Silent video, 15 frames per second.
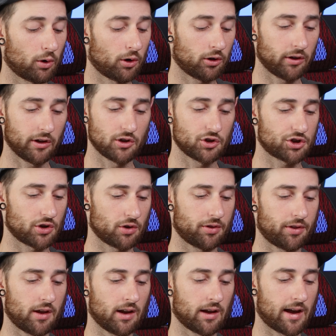roll, and
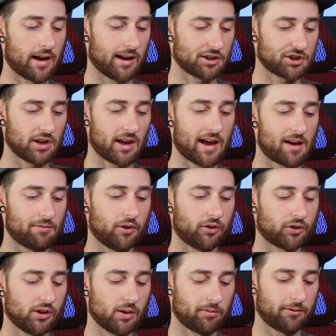sure thing, I actually have
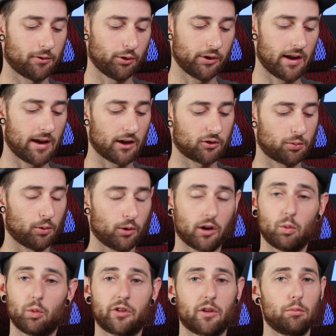this clip fully
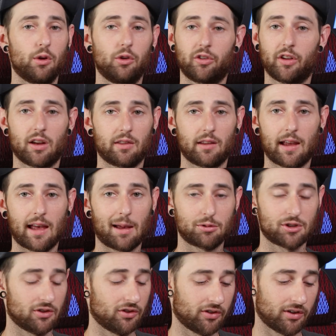exported with the music and the
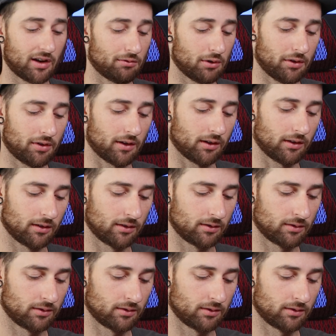captions and everything.